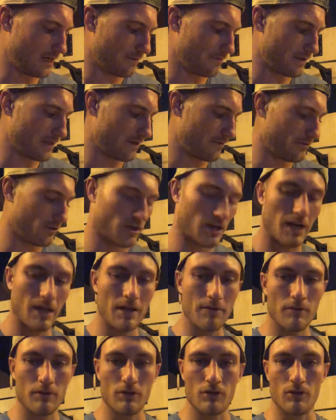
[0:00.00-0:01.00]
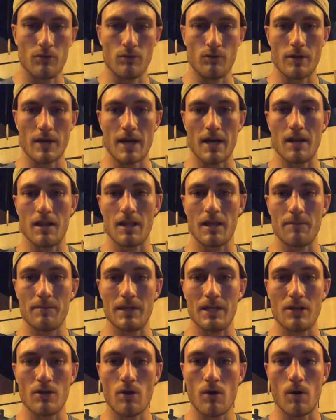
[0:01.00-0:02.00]
If you're not able to do that, let me
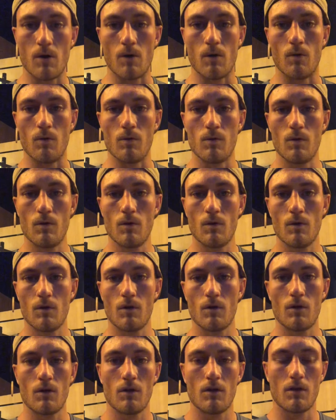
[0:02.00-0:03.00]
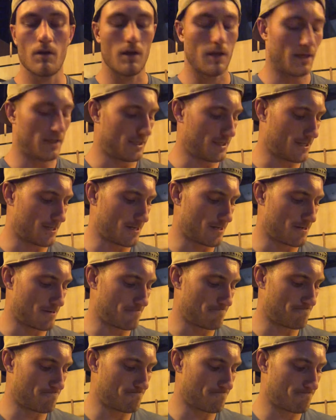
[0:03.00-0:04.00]
know,
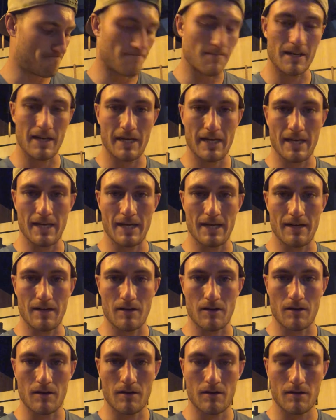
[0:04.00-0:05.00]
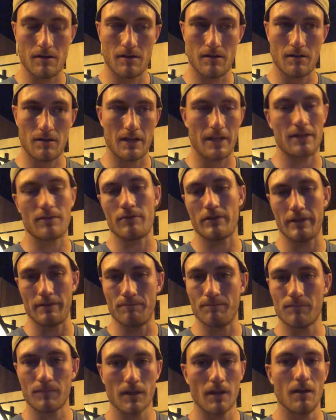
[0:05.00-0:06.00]
and actually,
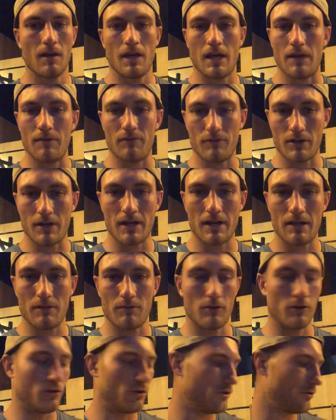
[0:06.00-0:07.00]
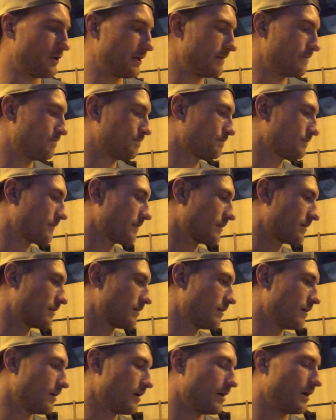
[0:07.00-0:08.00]
if you're not able to do
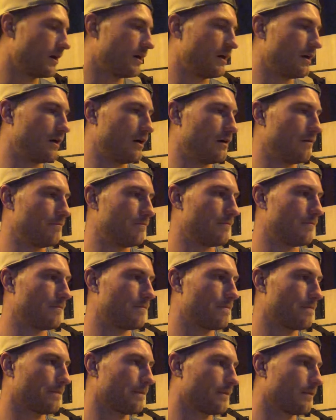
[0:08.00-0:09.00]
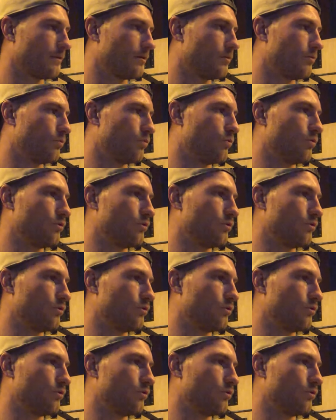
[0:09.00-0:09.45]
it, we'll